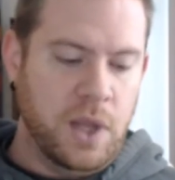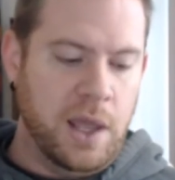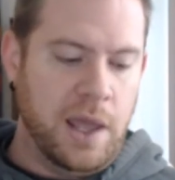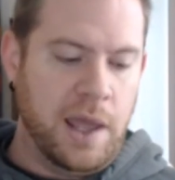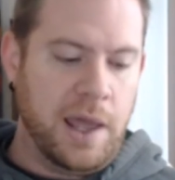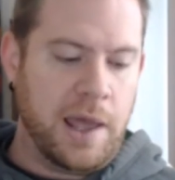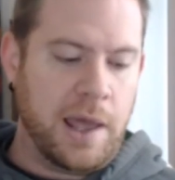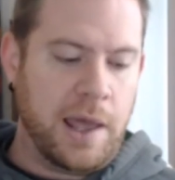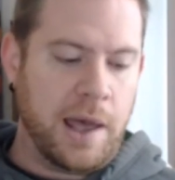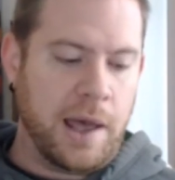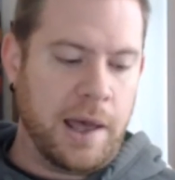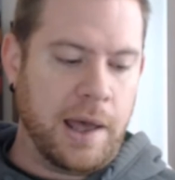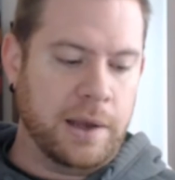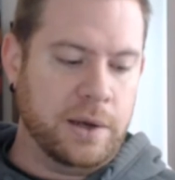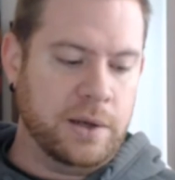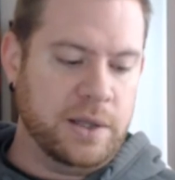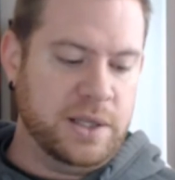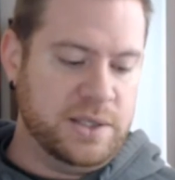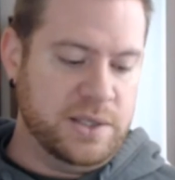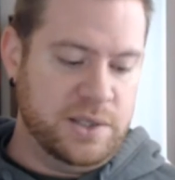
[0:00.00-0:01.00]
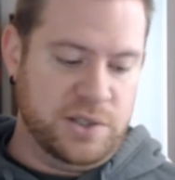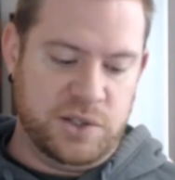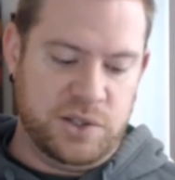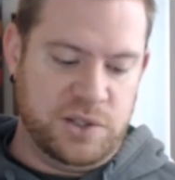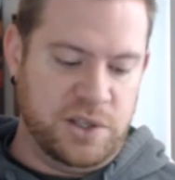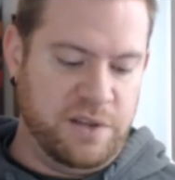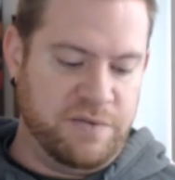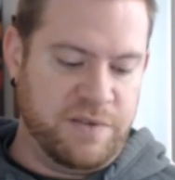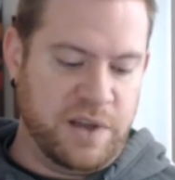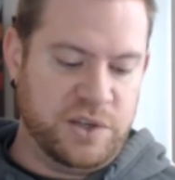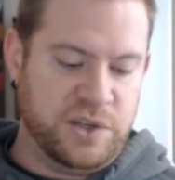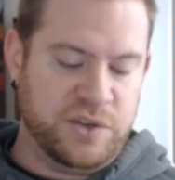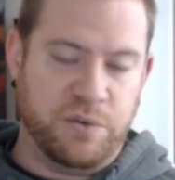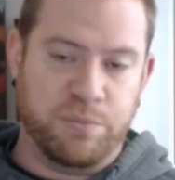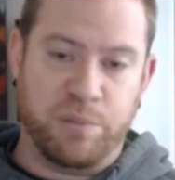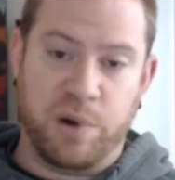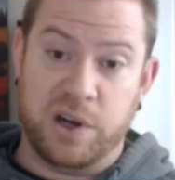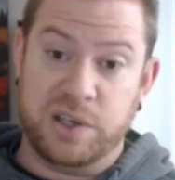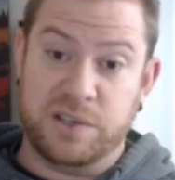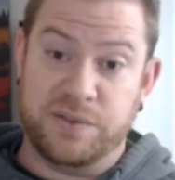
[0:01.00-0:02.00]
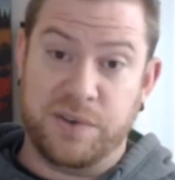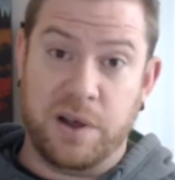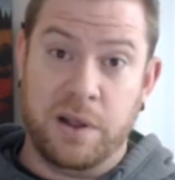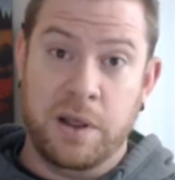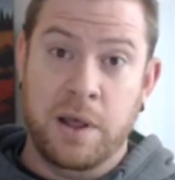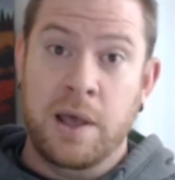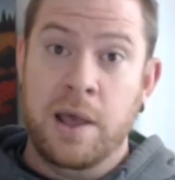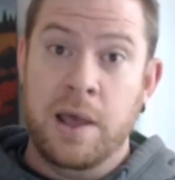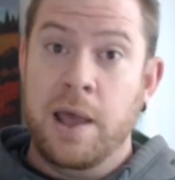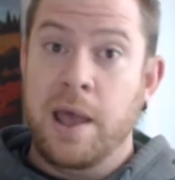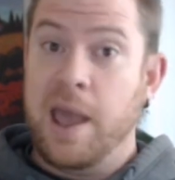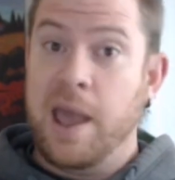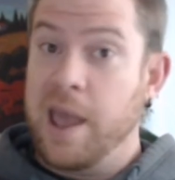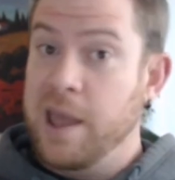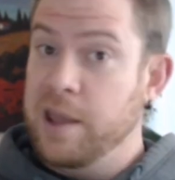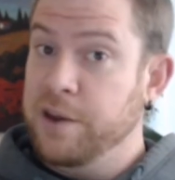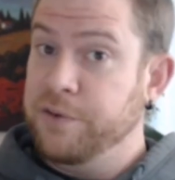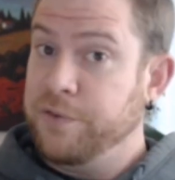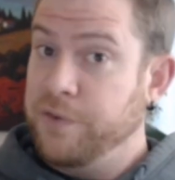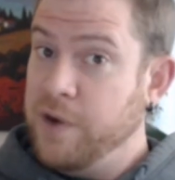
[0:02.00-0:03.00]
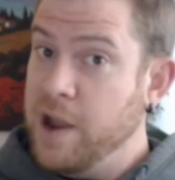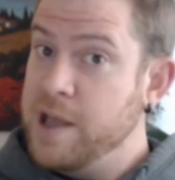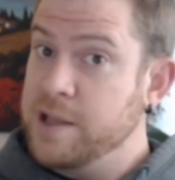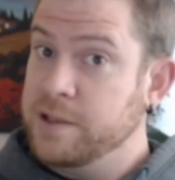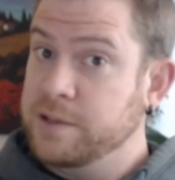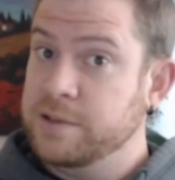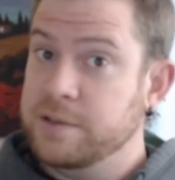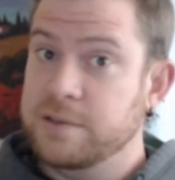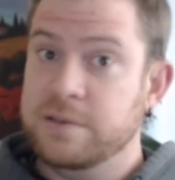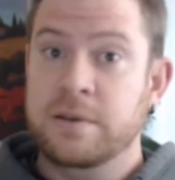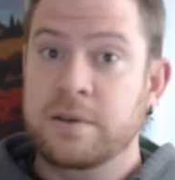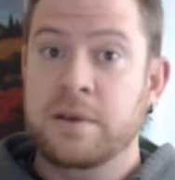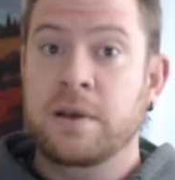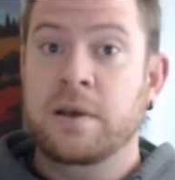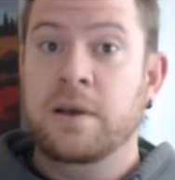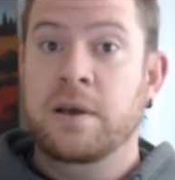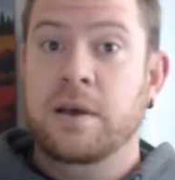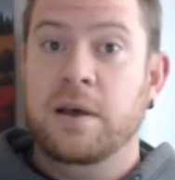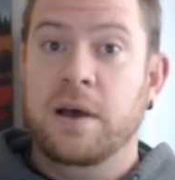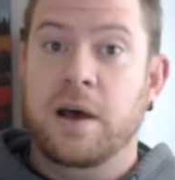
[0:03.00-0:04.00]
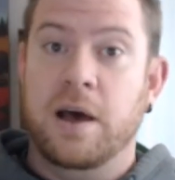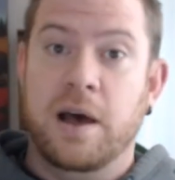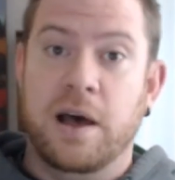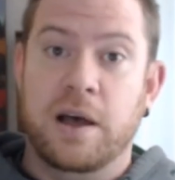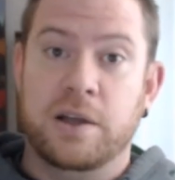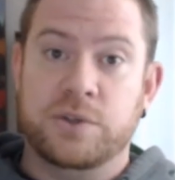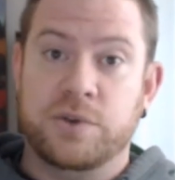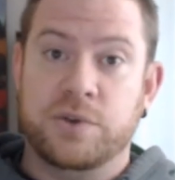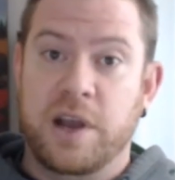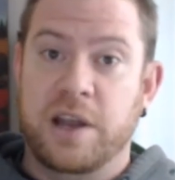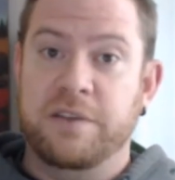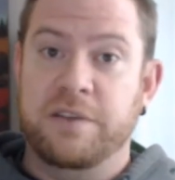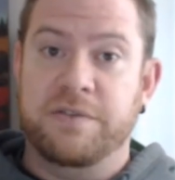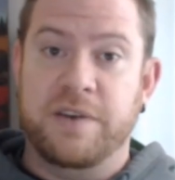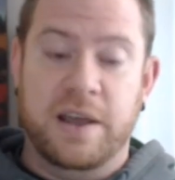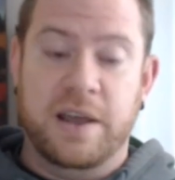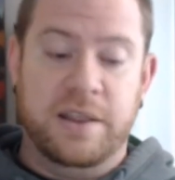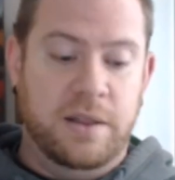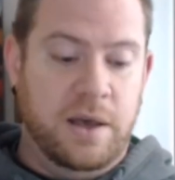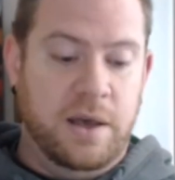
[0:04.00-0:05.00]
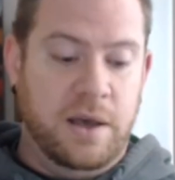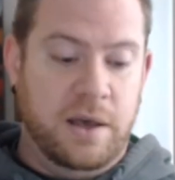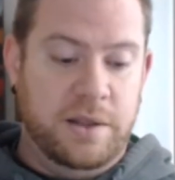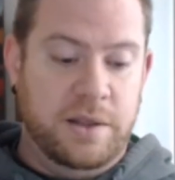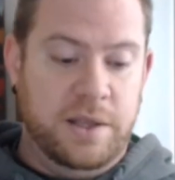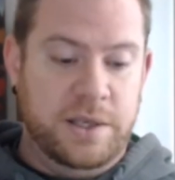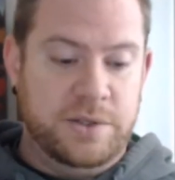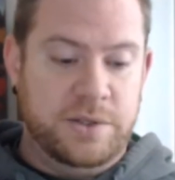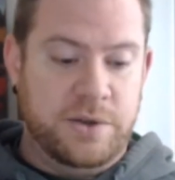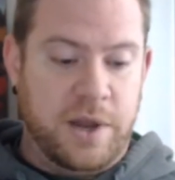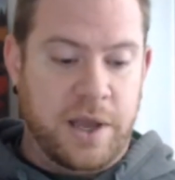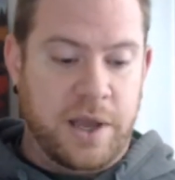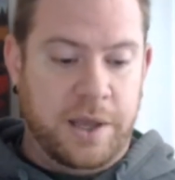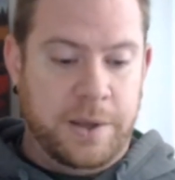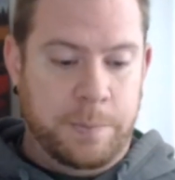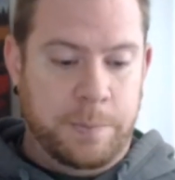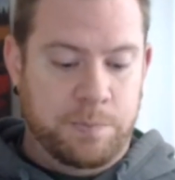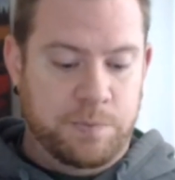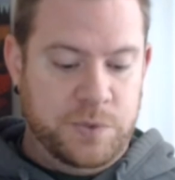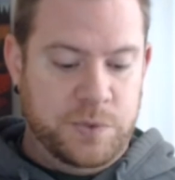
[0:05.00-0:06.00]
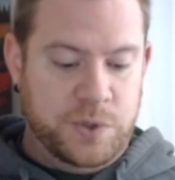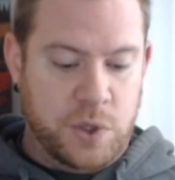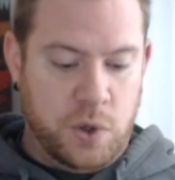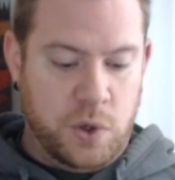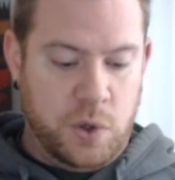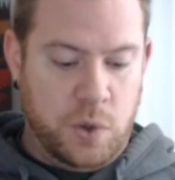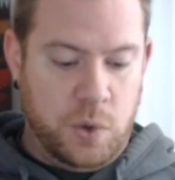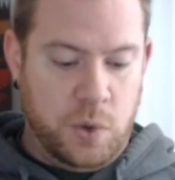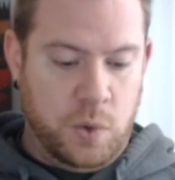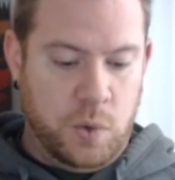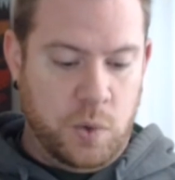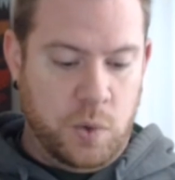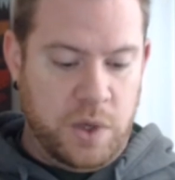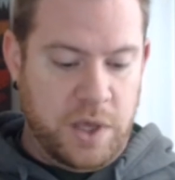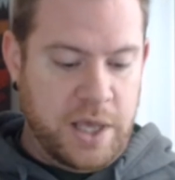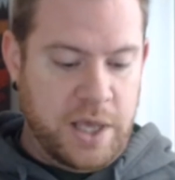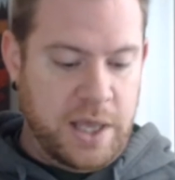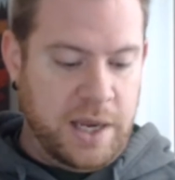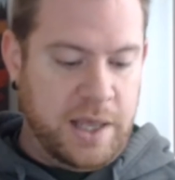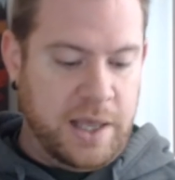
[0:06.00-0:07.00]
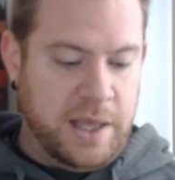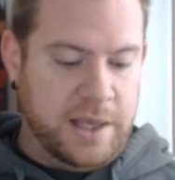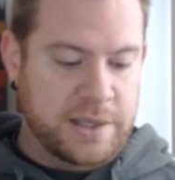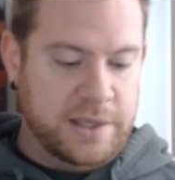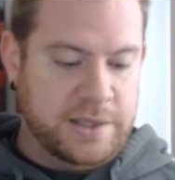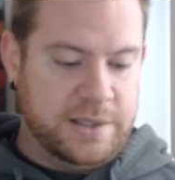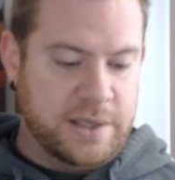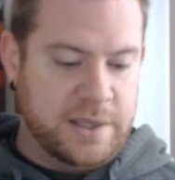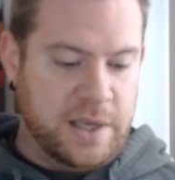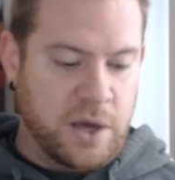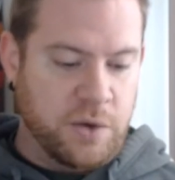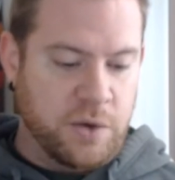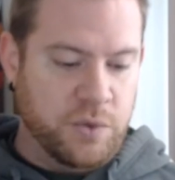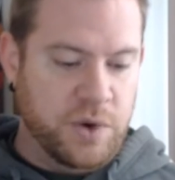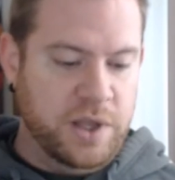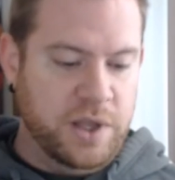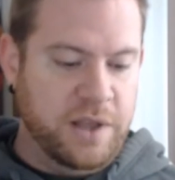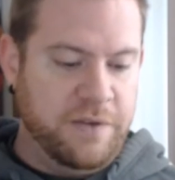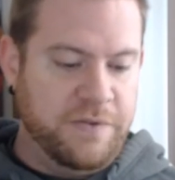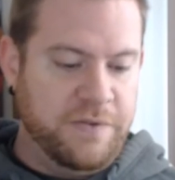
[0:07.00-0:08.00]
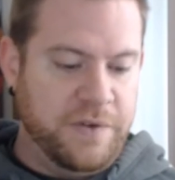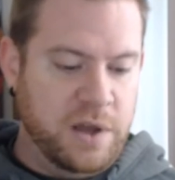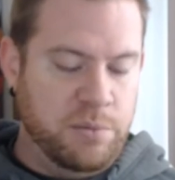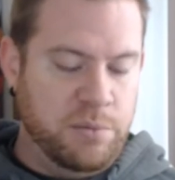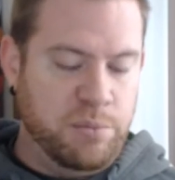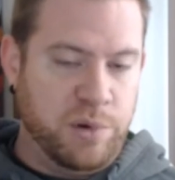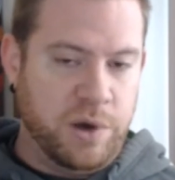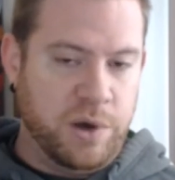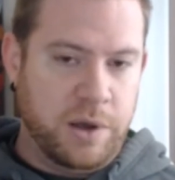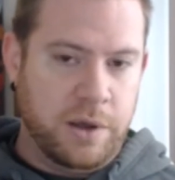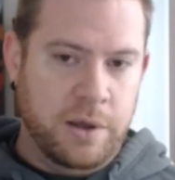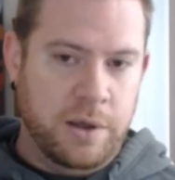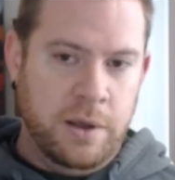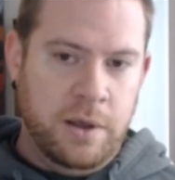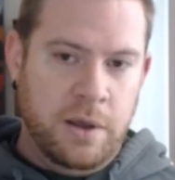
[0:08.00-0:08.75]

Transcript: And this is just the adventure of Parseval and friends trying to find the Easter egg. So it is a really fun book.